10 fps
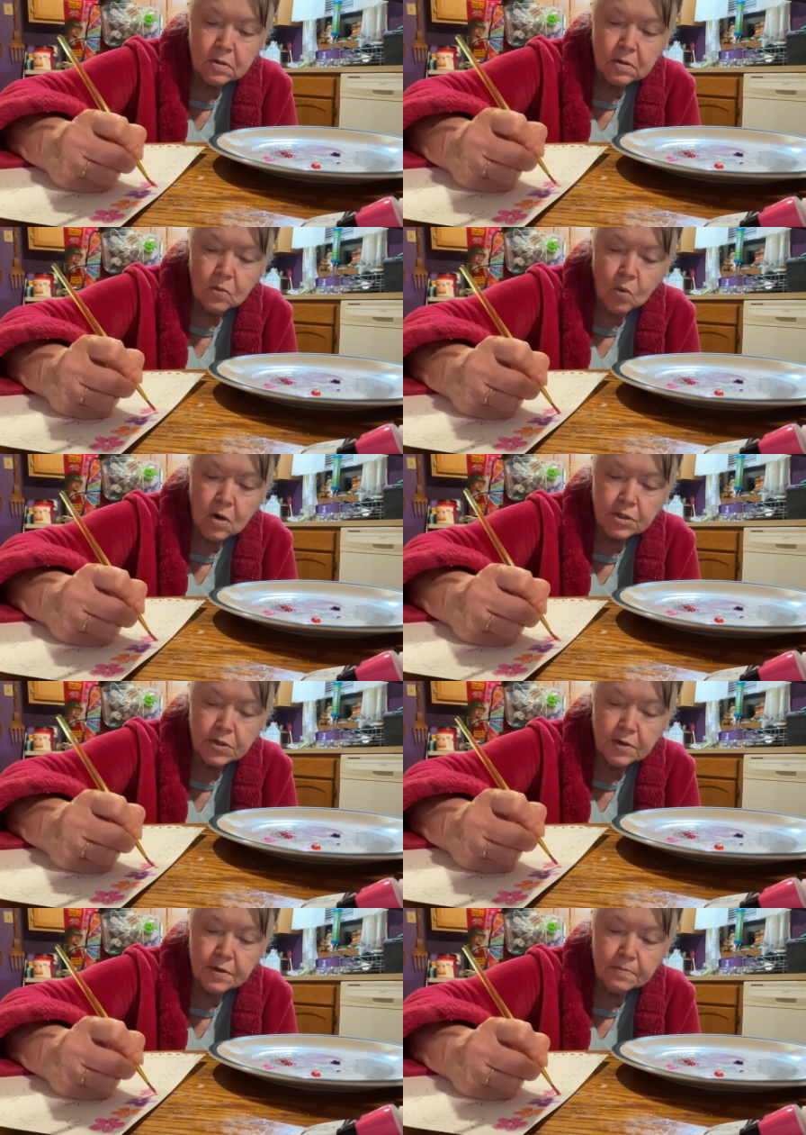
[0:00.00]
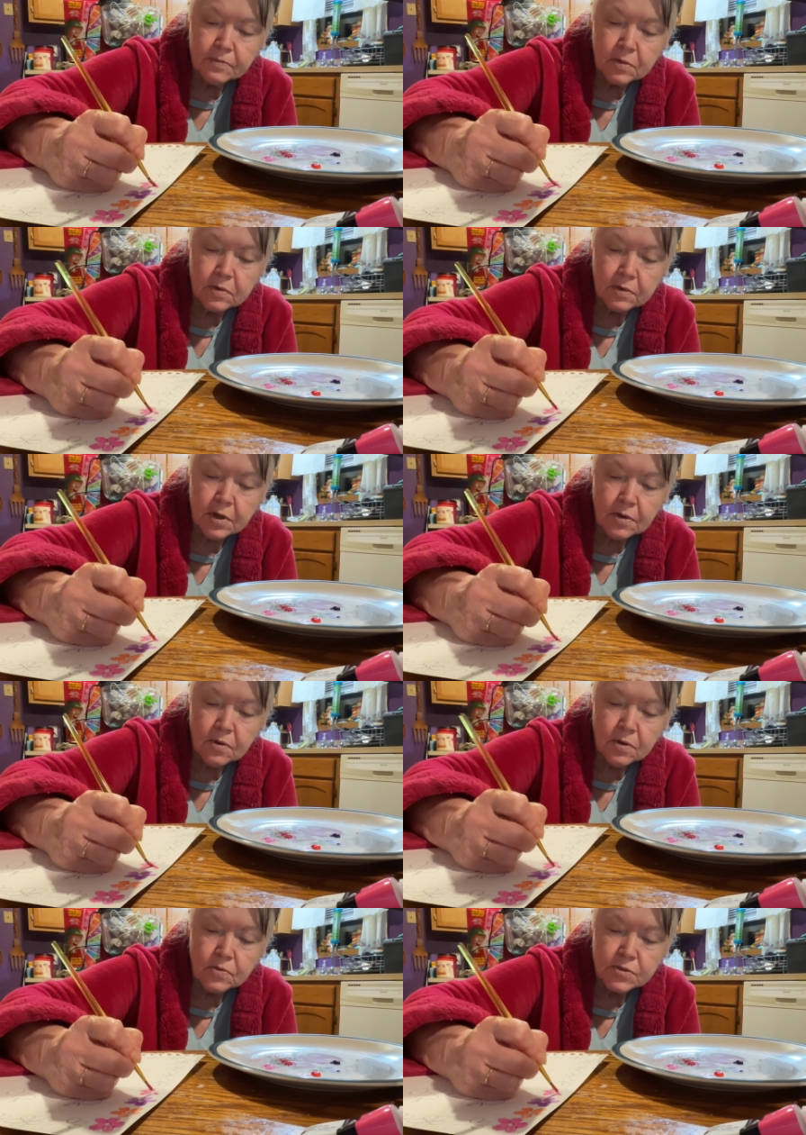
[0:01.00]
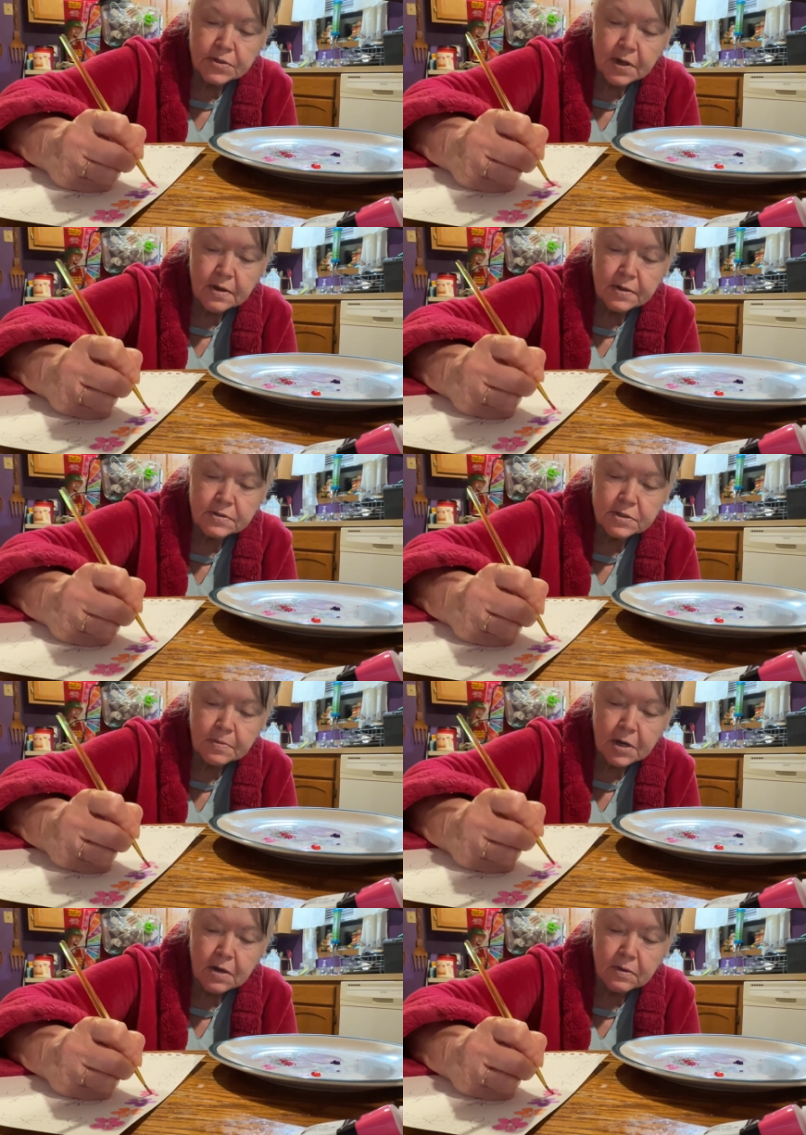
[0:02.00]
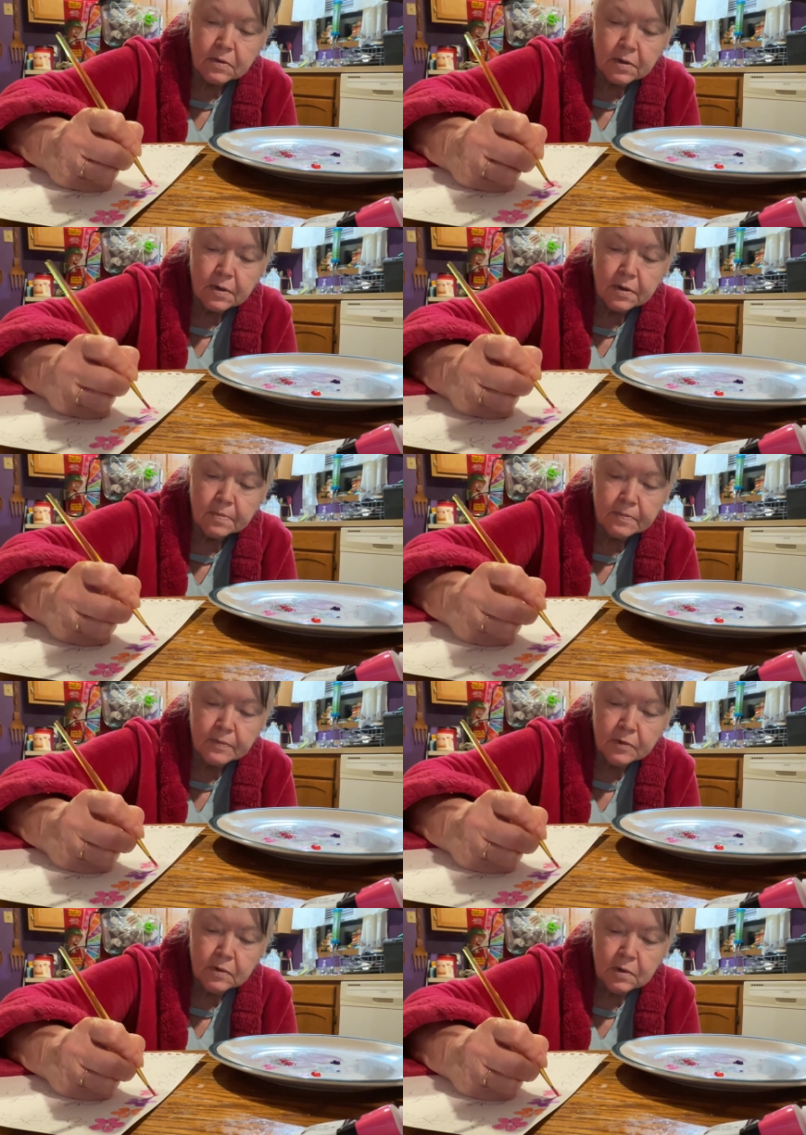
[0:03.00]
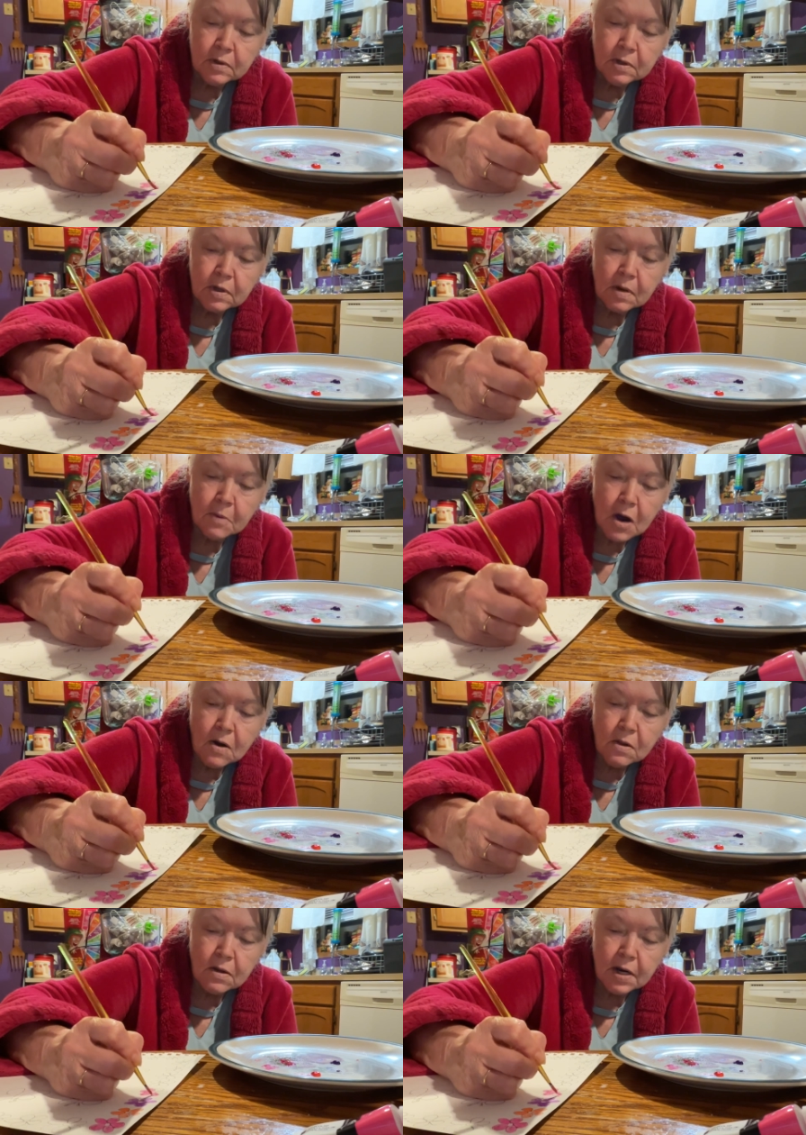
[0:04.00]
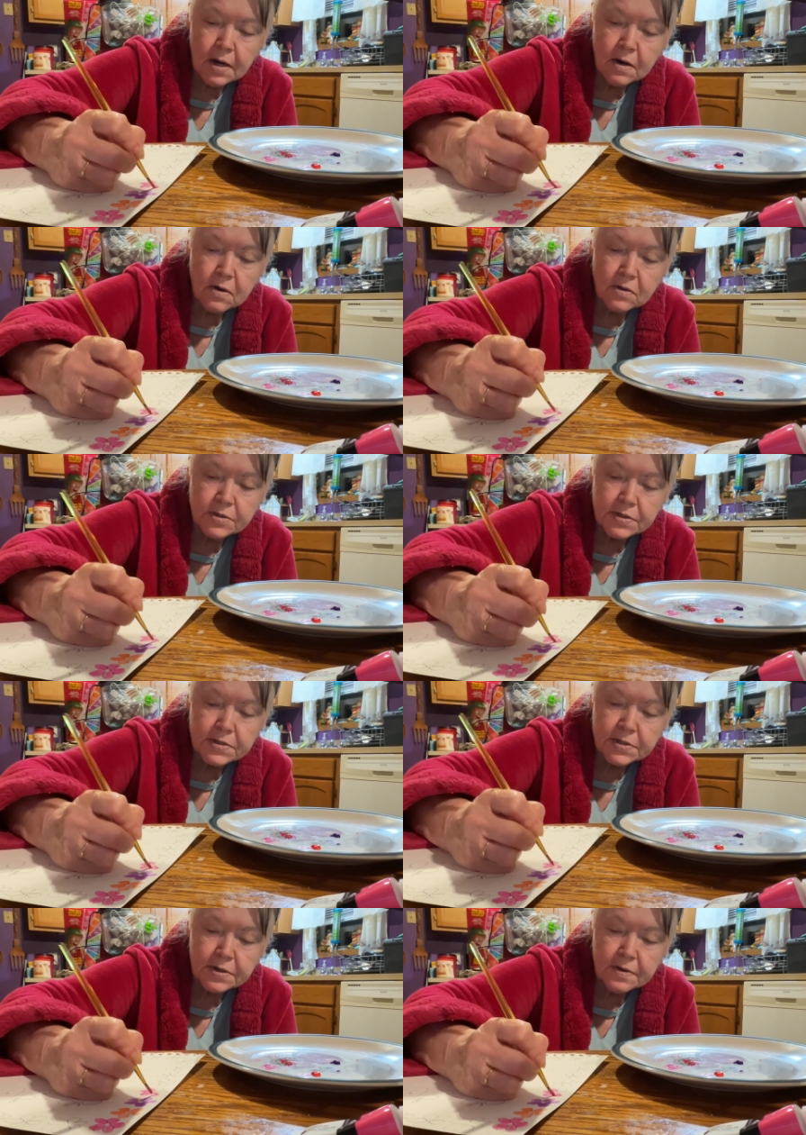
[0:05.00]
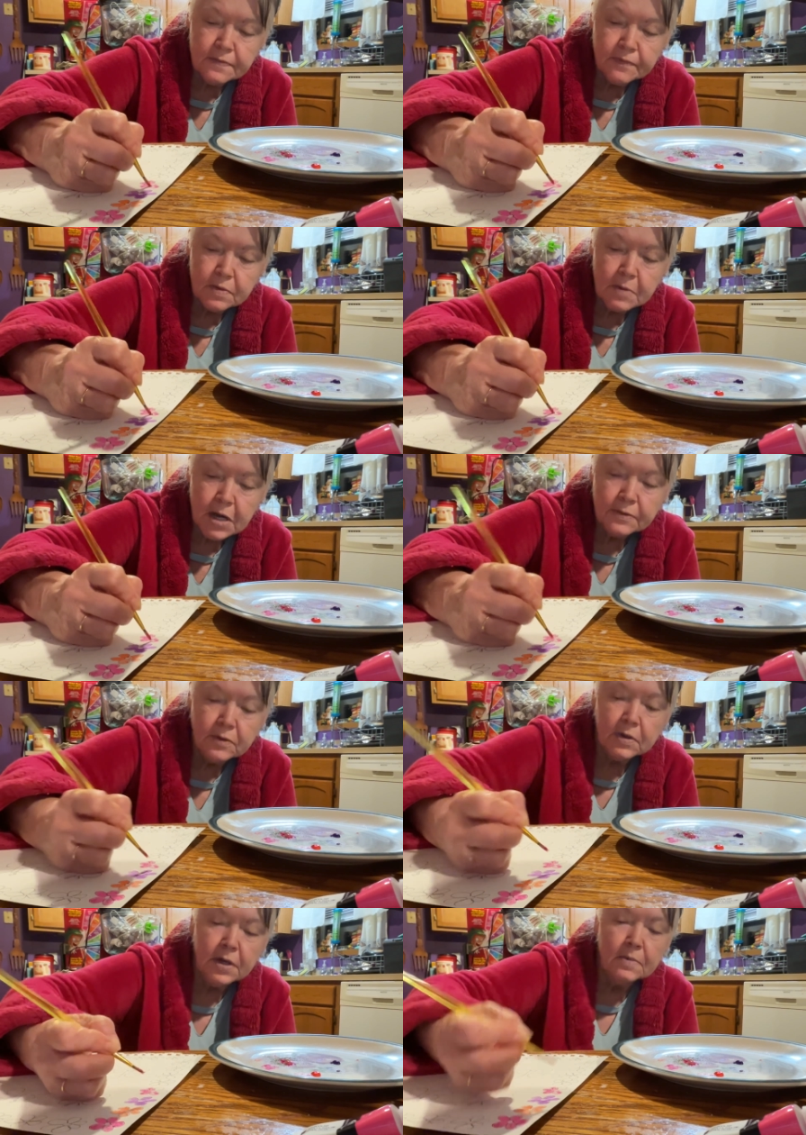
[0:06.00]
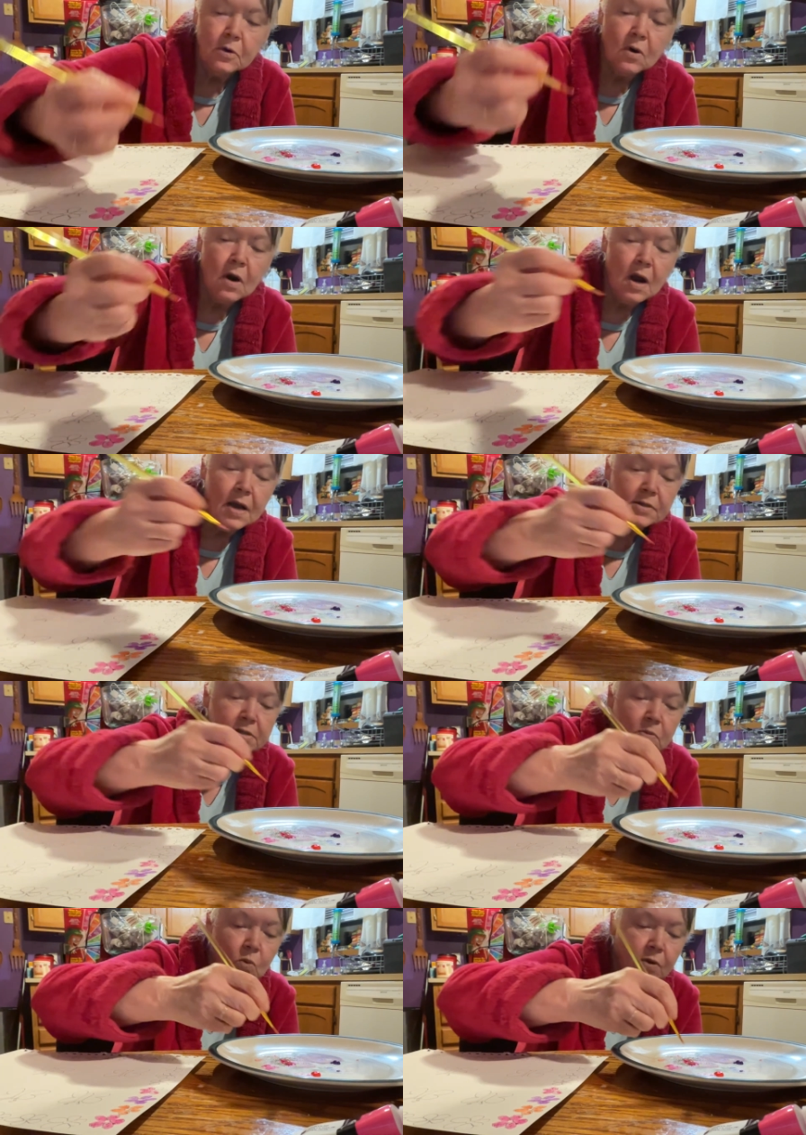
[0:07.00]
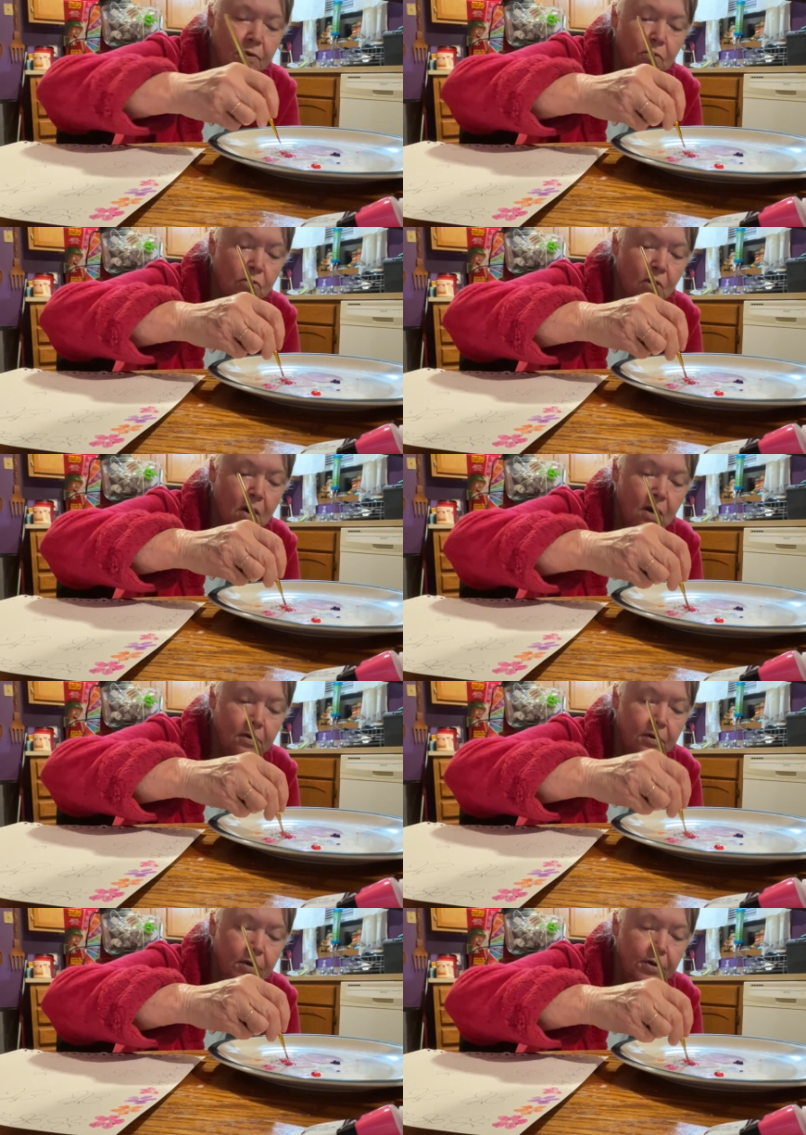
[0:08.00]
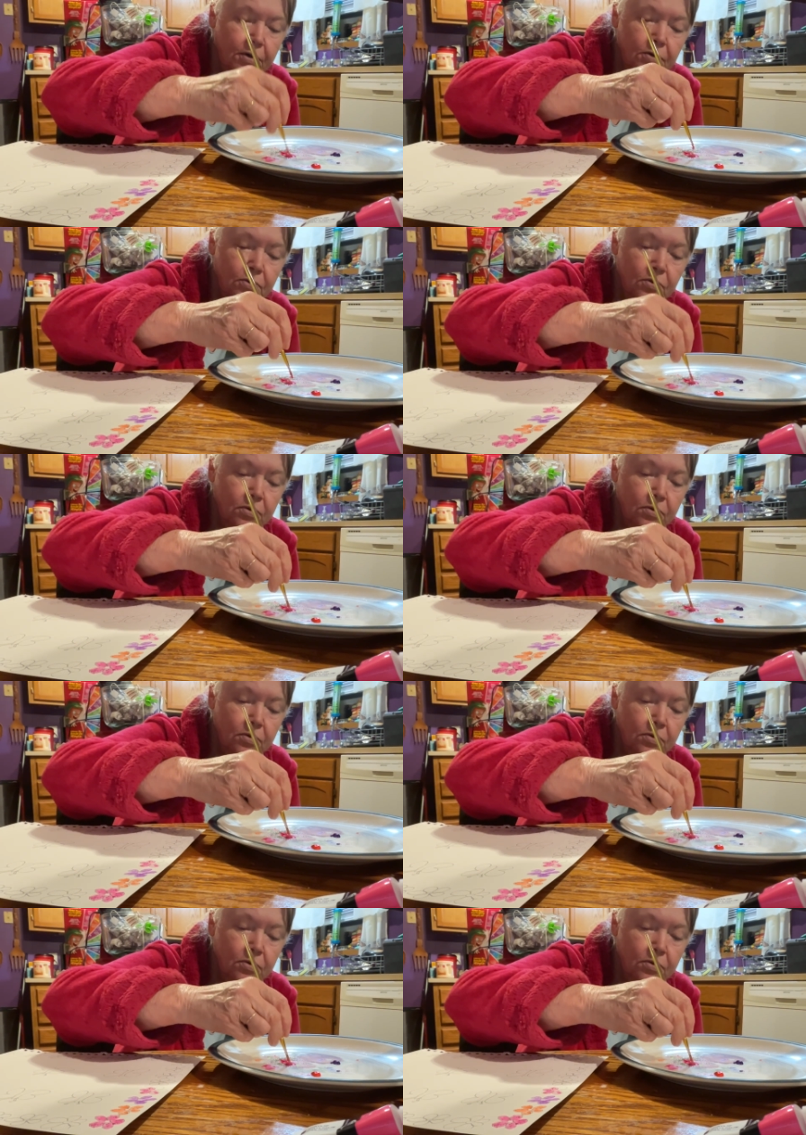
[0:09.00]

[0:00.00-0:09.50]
Watch them tell those things about Kamala Harris and stuff, and about the Democrats and what they're trying to do.